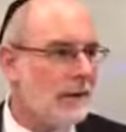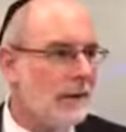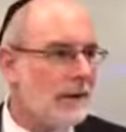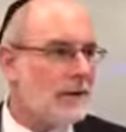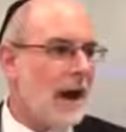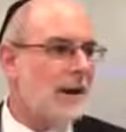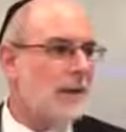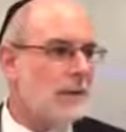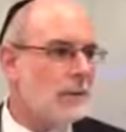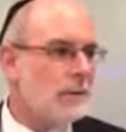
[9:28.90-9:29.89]
He's got to
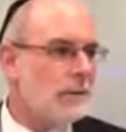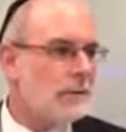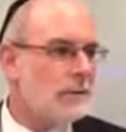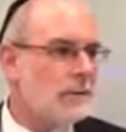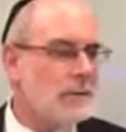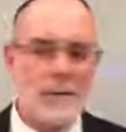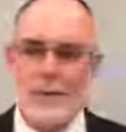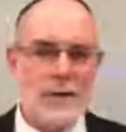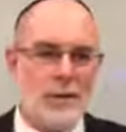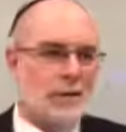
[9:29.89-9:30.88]
do it. It's a
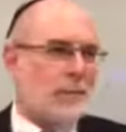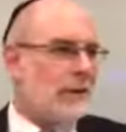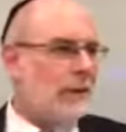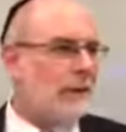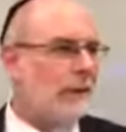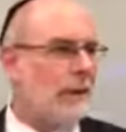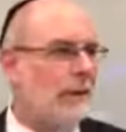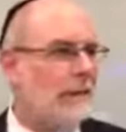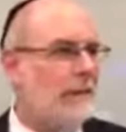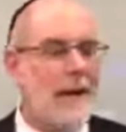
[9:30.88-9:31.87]
huge
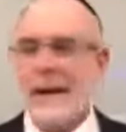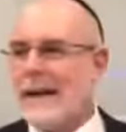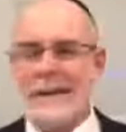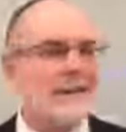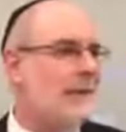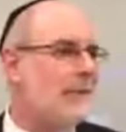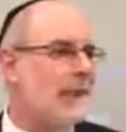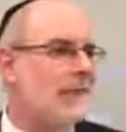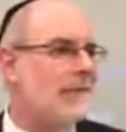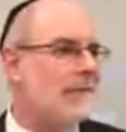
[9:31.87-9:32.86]
predicament. I got to step
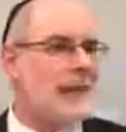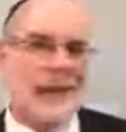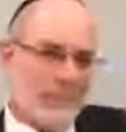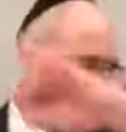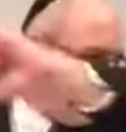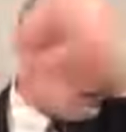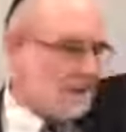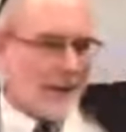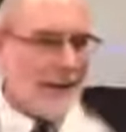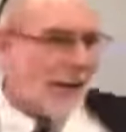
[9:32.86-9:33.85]
in. I got to pull
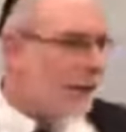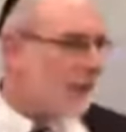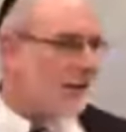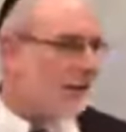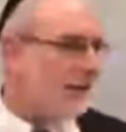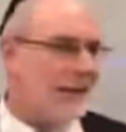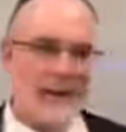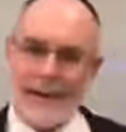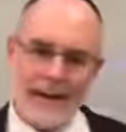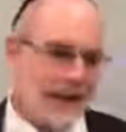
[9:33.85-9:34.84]
aside the curtain
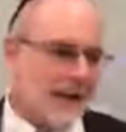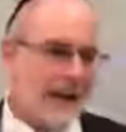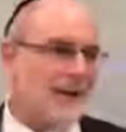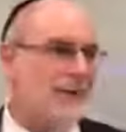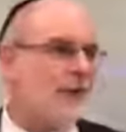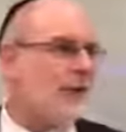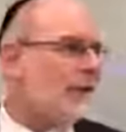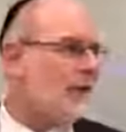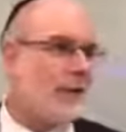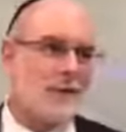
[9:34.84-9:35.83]
and I got to
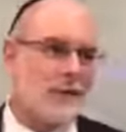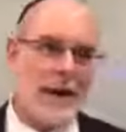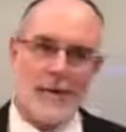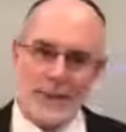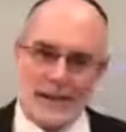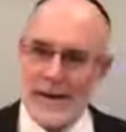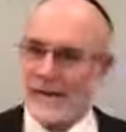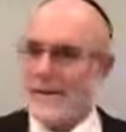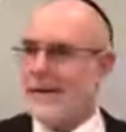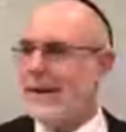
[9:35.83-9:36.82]
shift things around
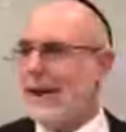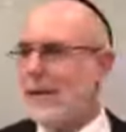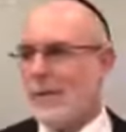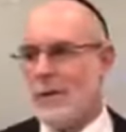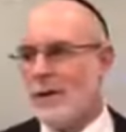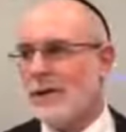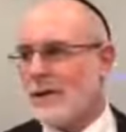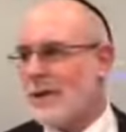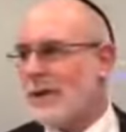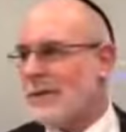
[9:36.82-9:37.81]
because the world
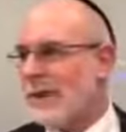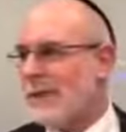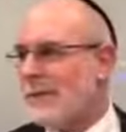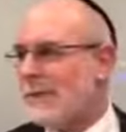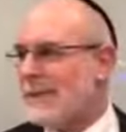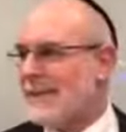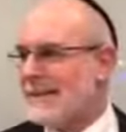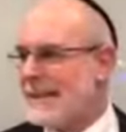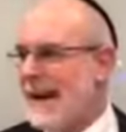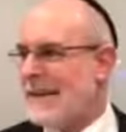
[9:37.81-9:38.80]
is going to end up being a
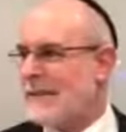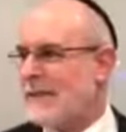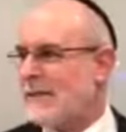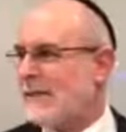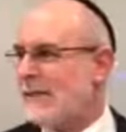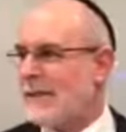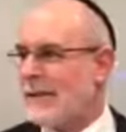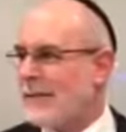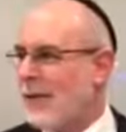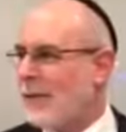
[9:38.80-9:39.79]
disaster. It's
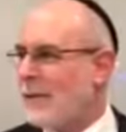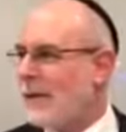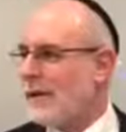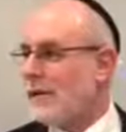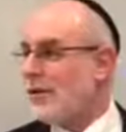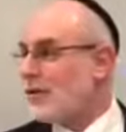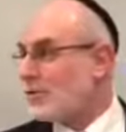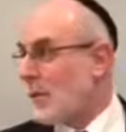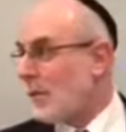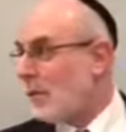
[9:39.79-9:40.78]
going to fall apart. The
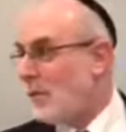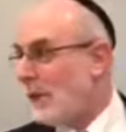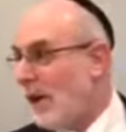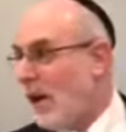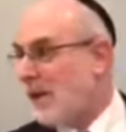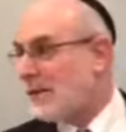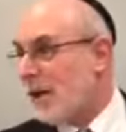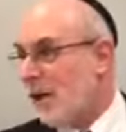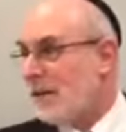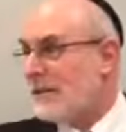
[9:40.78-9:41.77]
Jewish people will be lost.
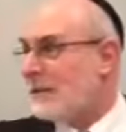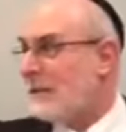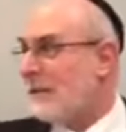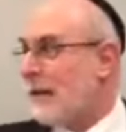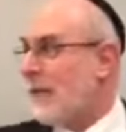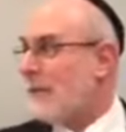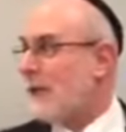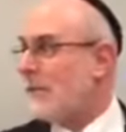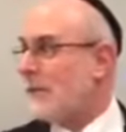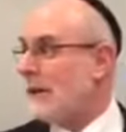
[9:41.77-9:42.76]
All of the seed of
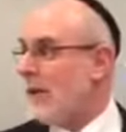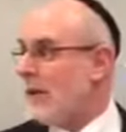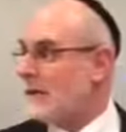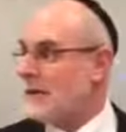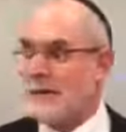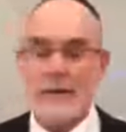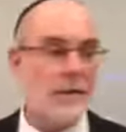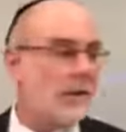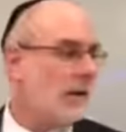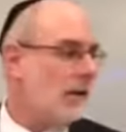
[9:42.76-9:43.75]
Abraham will be lost.
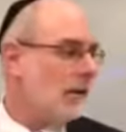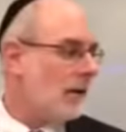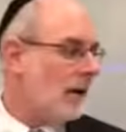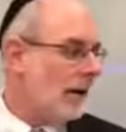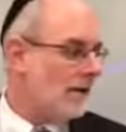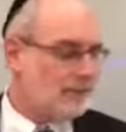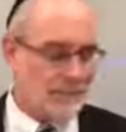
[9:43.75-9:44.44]
Right?